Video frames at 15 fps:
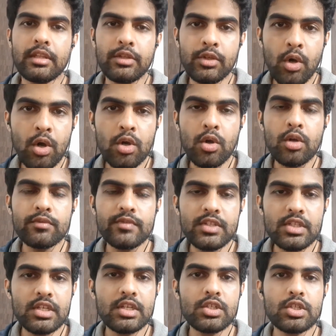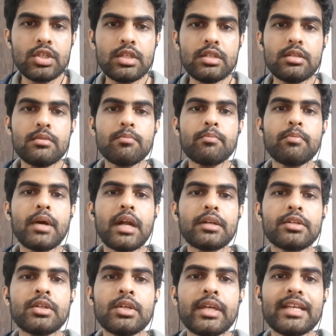your conversation
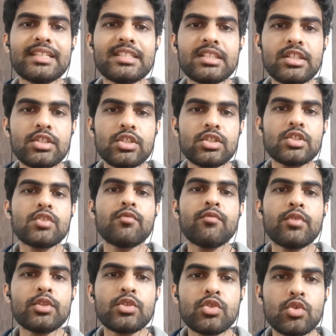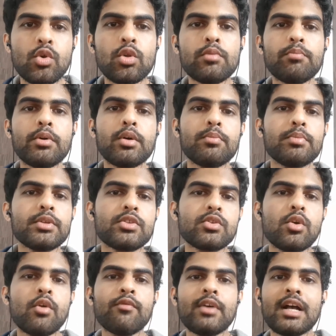partner exists for the sole purpose
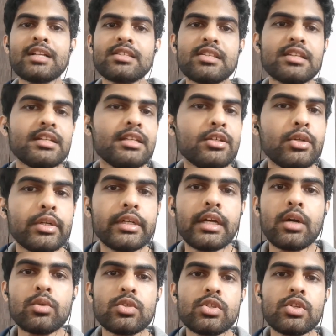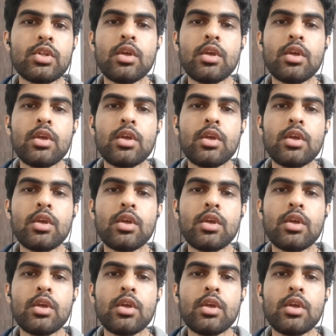of answering your doubts.